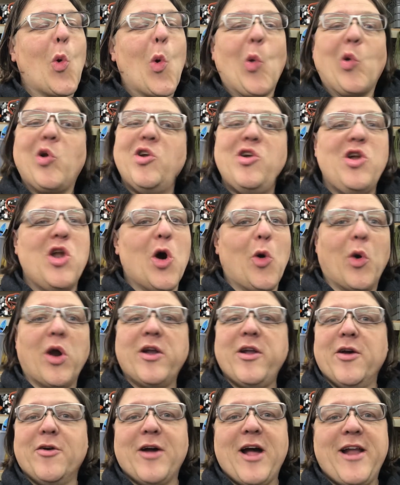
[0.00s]
Nowhere
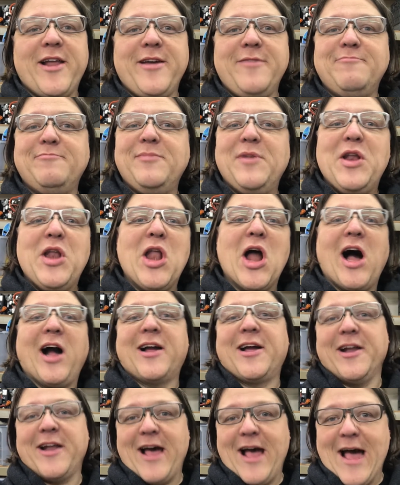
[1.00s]
near ready. Not
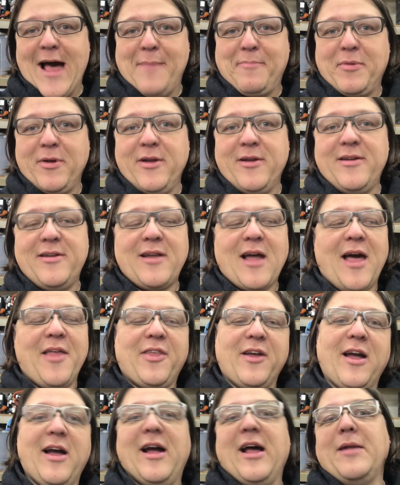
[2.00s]
going to happen. I
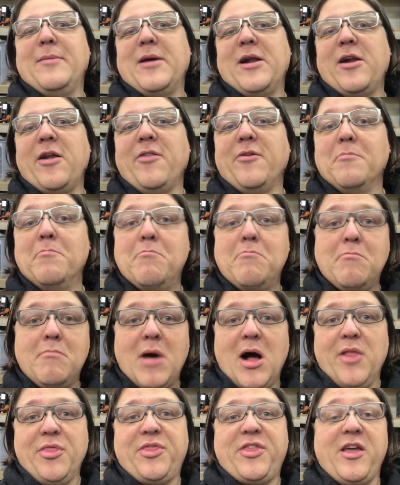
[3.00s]
think I got about another
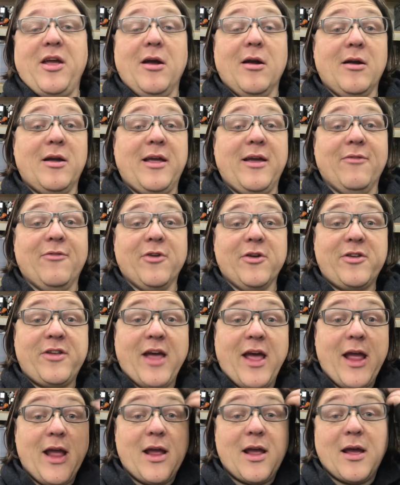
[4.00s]
month here, give or
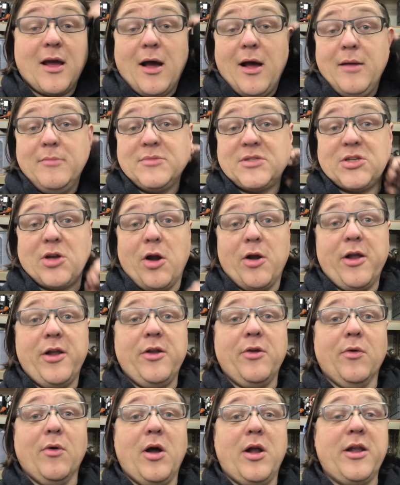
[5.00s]
take. I'm starting
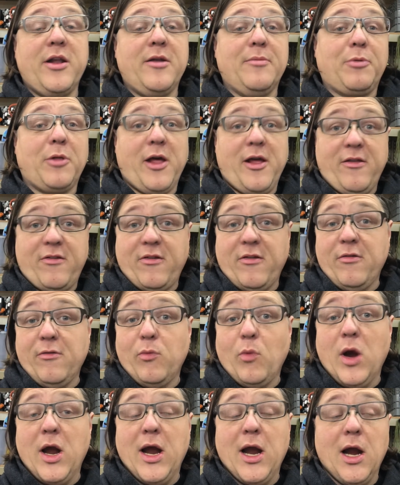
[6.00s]
to run into places
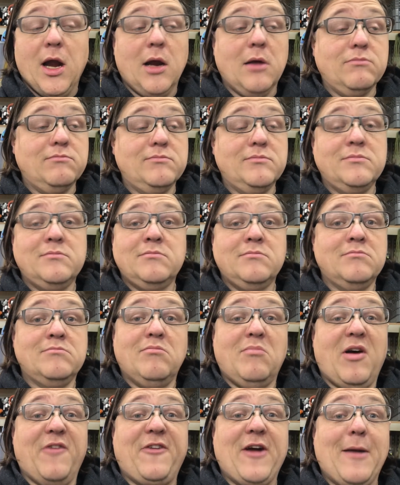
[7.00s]
where
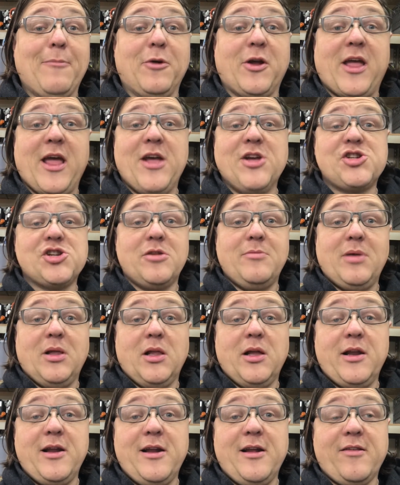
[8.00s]
my fabrication
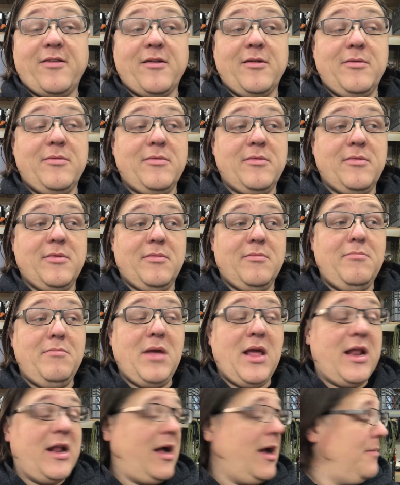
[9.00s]
ability doesn't
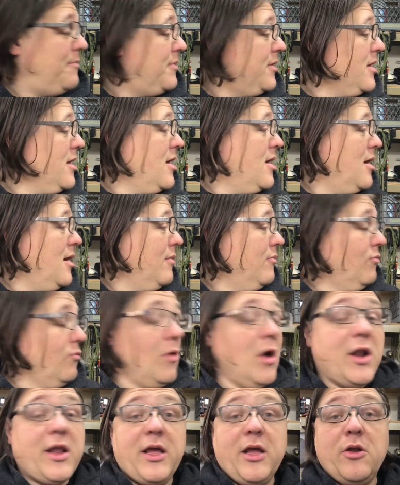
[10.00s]
meet up.
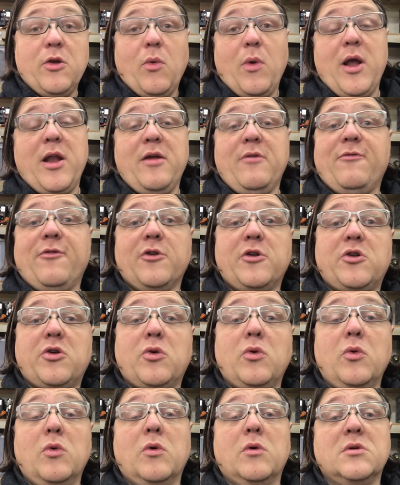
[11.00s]
Running into waiting for
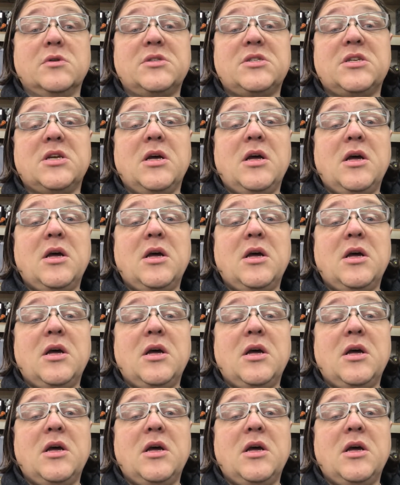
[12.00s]
tools.